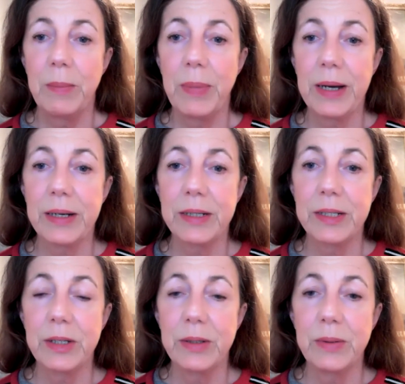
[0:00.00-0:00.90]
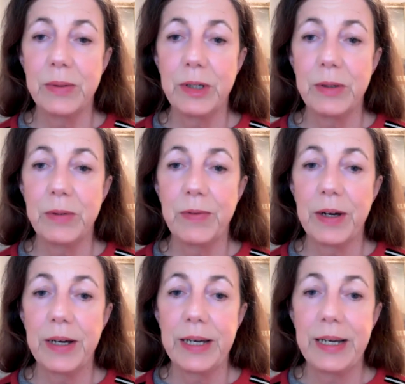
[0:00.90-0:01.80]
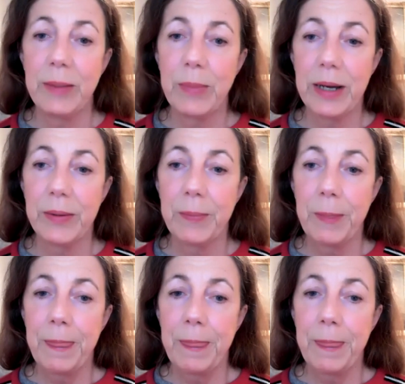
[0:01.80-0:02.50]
back to you via email.